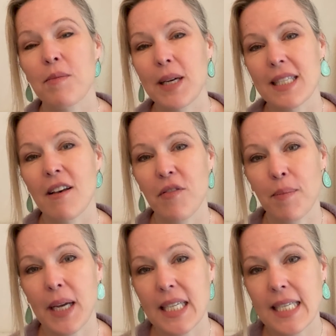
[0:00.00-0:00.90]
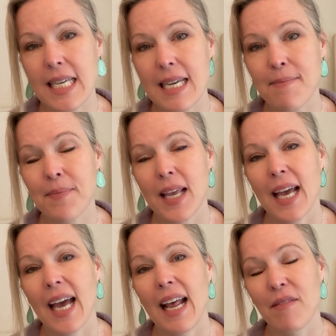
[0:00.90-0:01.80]
with myself and my team
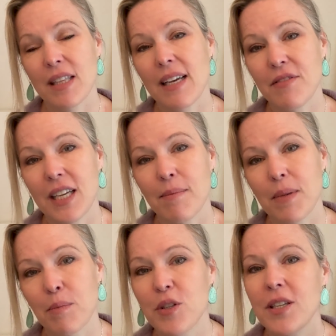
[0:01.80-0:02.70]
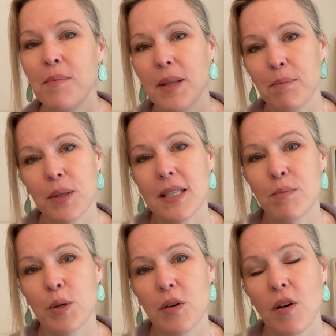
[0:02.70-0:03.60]
and have a lifetime membership, then please
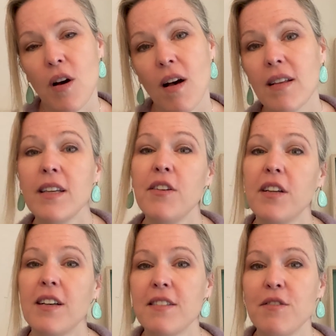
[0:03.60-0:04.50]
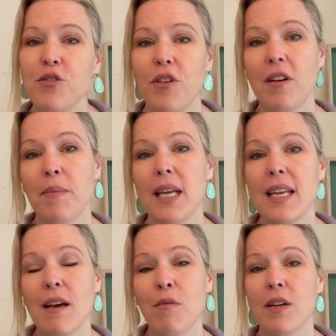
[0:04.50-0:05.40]
book a call. And you can also join our
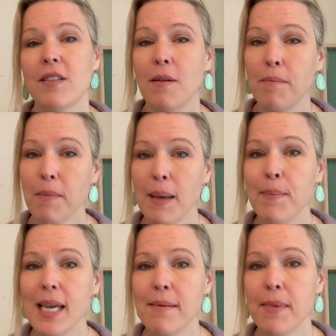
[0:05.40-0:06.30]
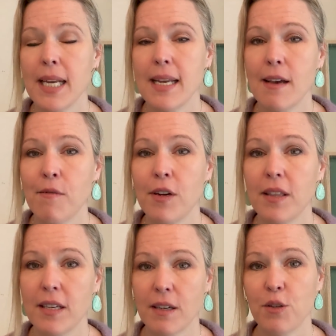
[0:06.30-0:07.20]
Mighty Networks, our, my main Mighty Network,
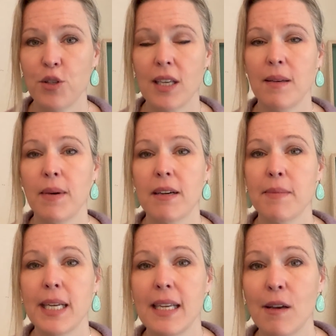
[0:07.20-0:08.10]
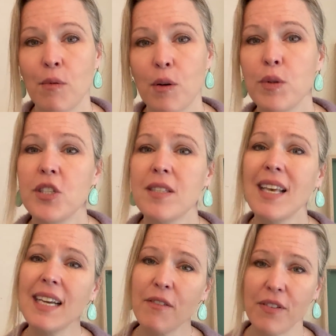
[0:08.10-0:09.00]
the Dr. Shelley Meyer Mighty Network, which is
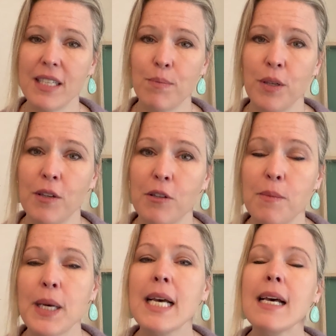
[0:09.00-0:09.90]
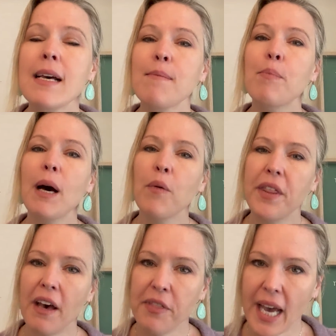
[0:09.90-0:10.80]
like a Facebook group, but
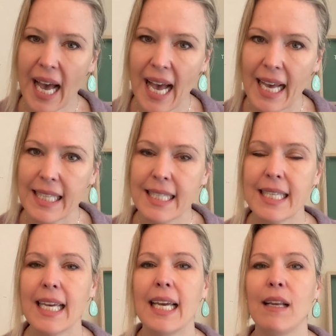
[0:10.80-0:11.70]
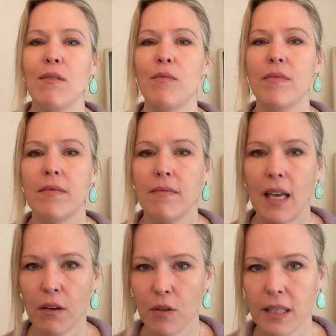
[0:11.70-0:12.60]
without the ads and
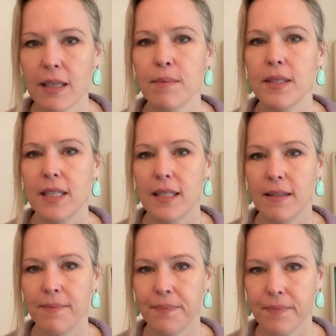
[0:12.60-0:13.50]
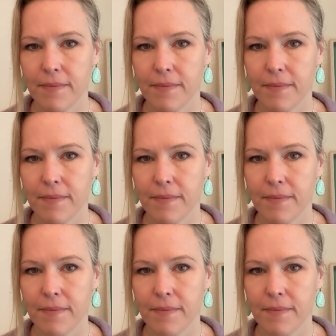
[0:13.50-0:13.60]
algorithms and